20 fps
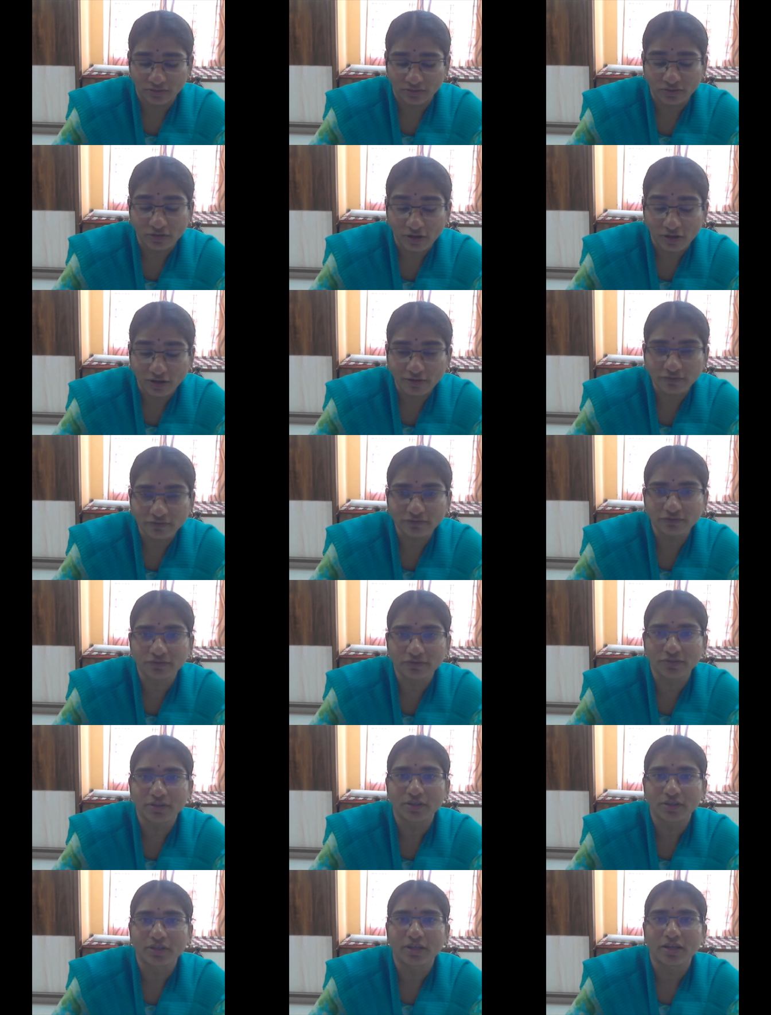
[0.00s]
cough,
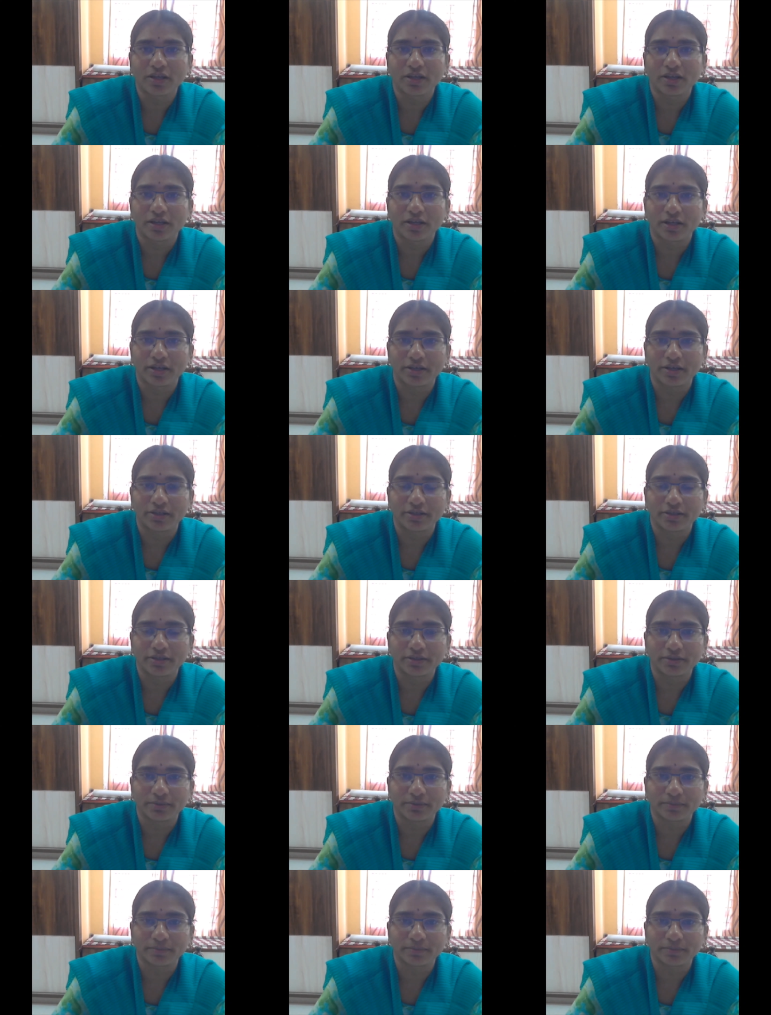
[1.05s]
and